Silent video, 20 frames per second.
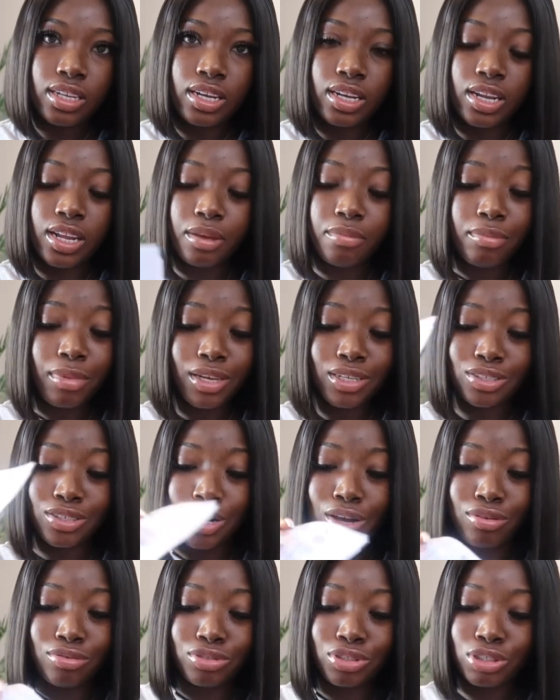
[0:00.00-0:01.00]
And make sure
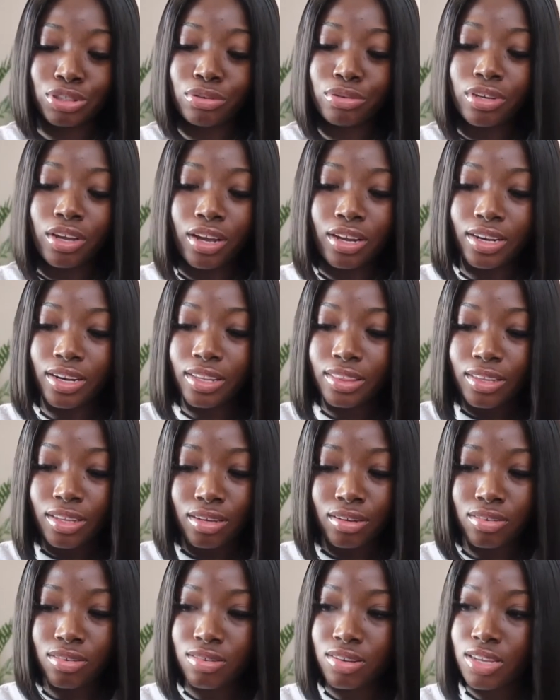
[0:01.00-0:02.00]
I don't show y'all nothing,
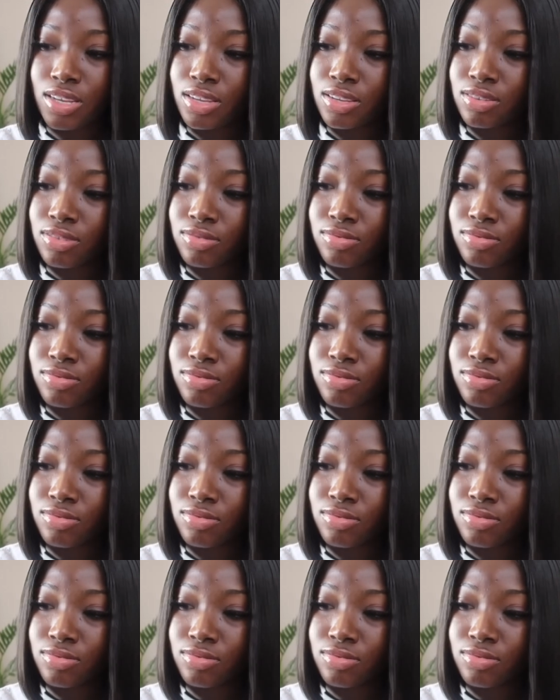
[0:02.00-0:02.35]
please.